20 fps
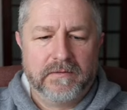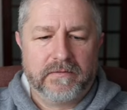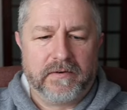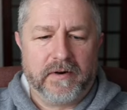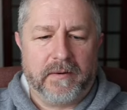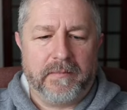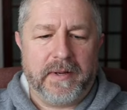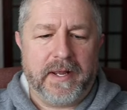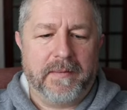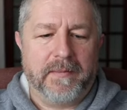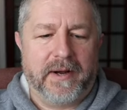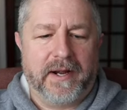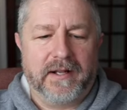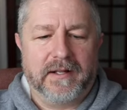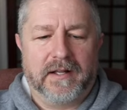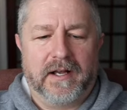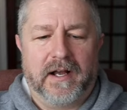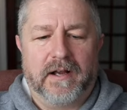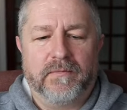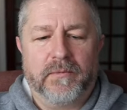From Am I
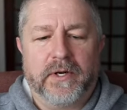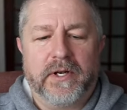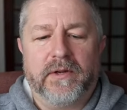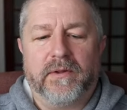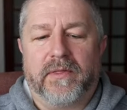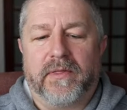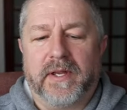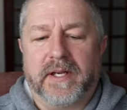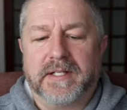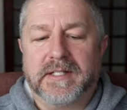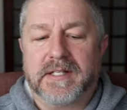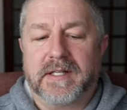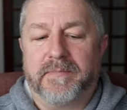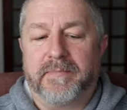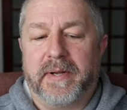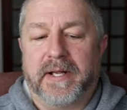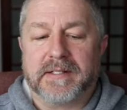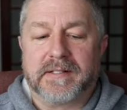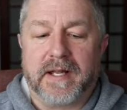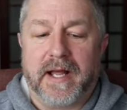Alive, what do you think is the
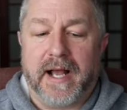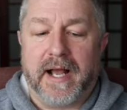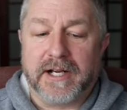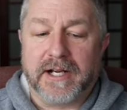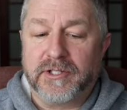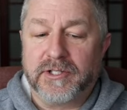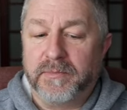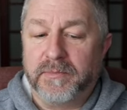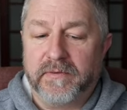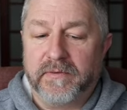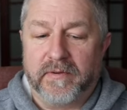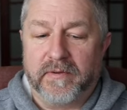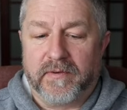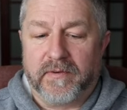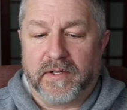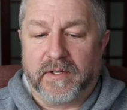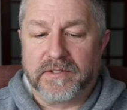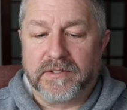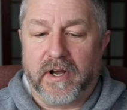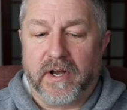best action movie of
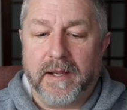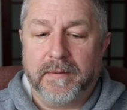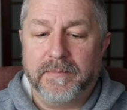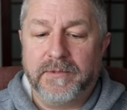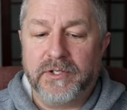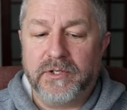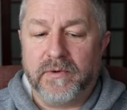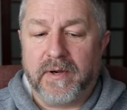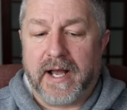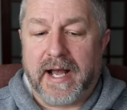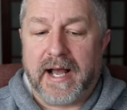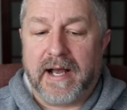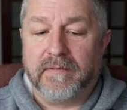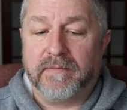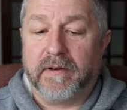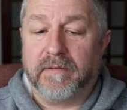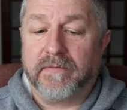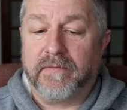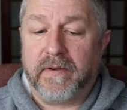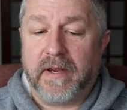all time? Do you
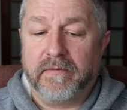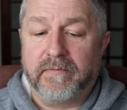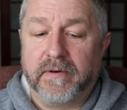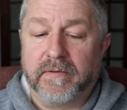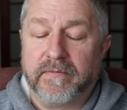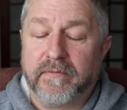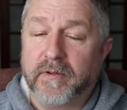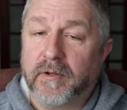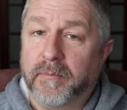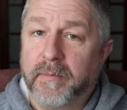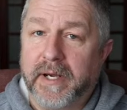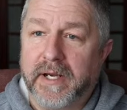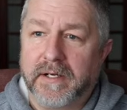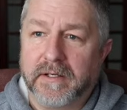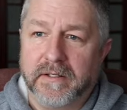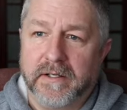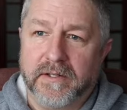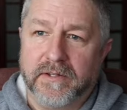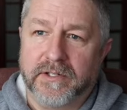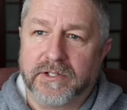have a favorite
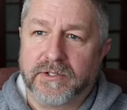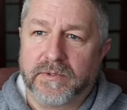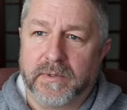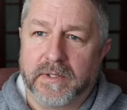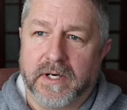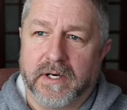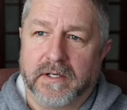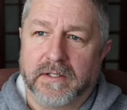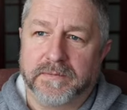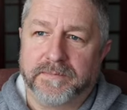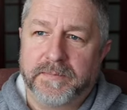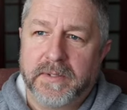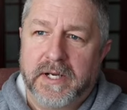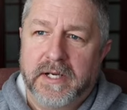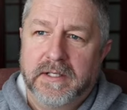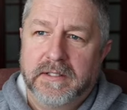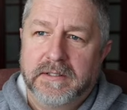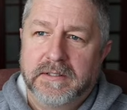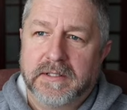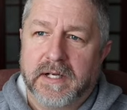filmmaker in this regard?
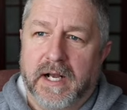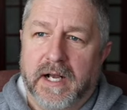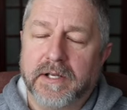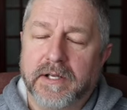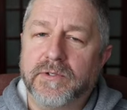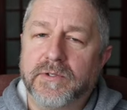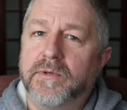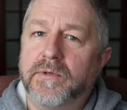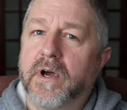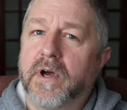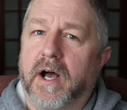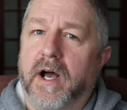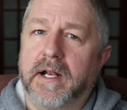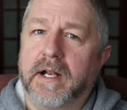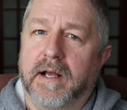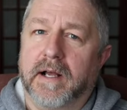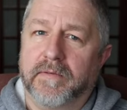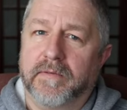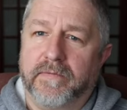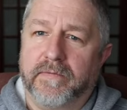I do not
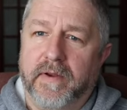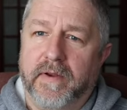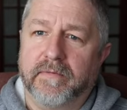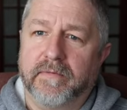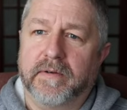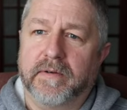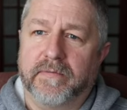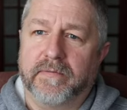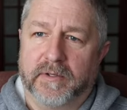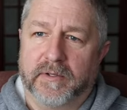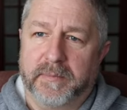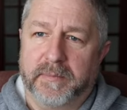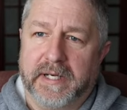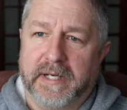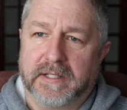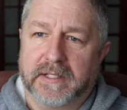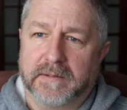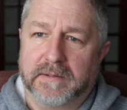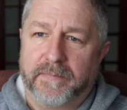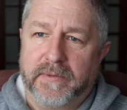have a favorite
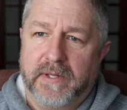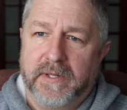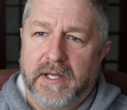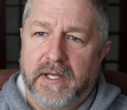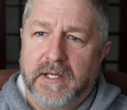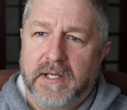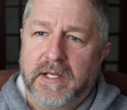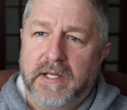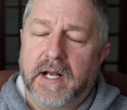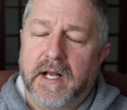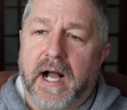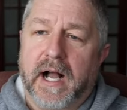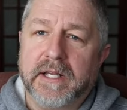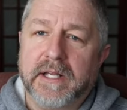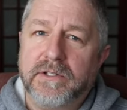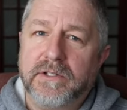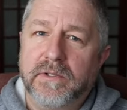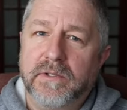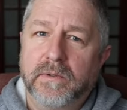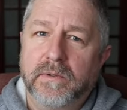filmmaker. I
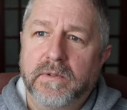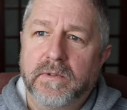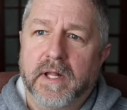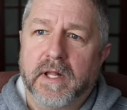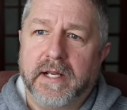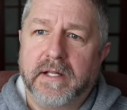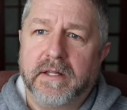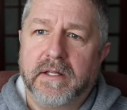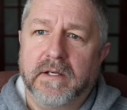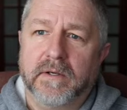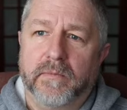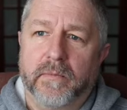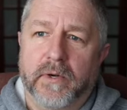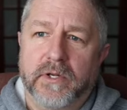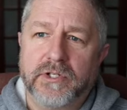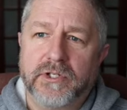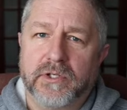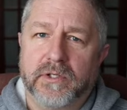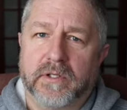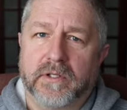do like the
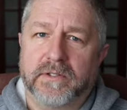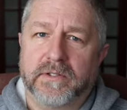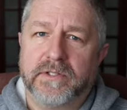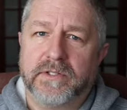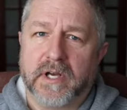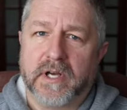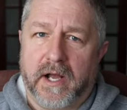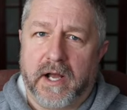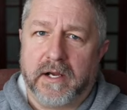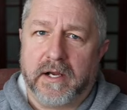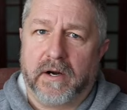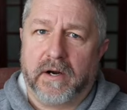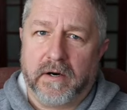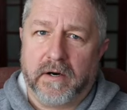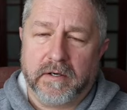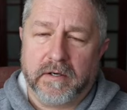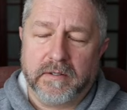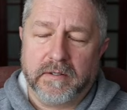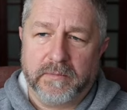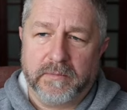original Die
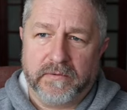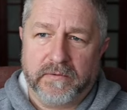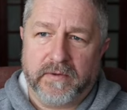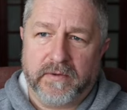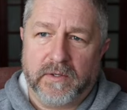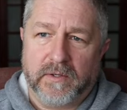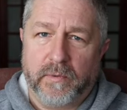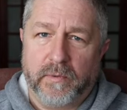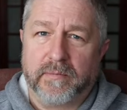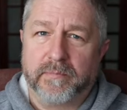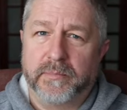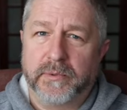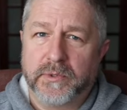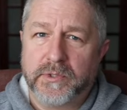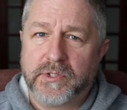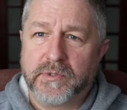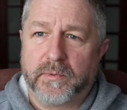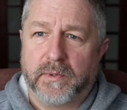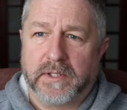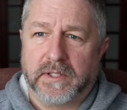Hard movie with
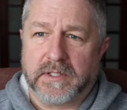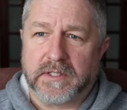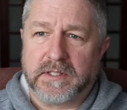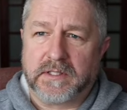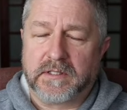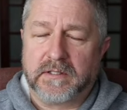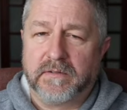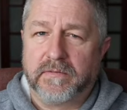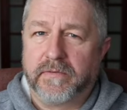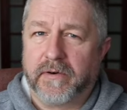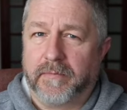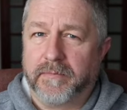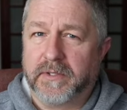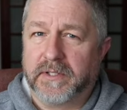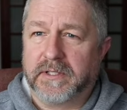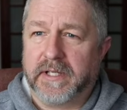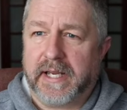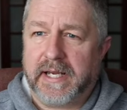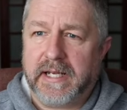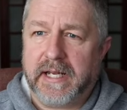Bruce Willis from
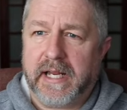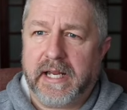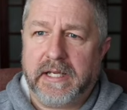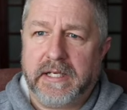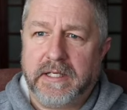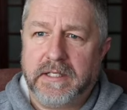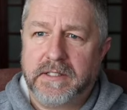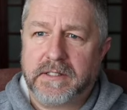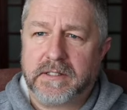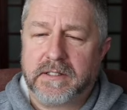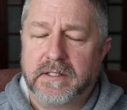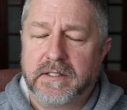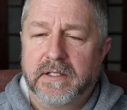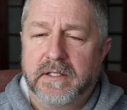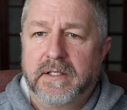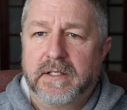the late eighties.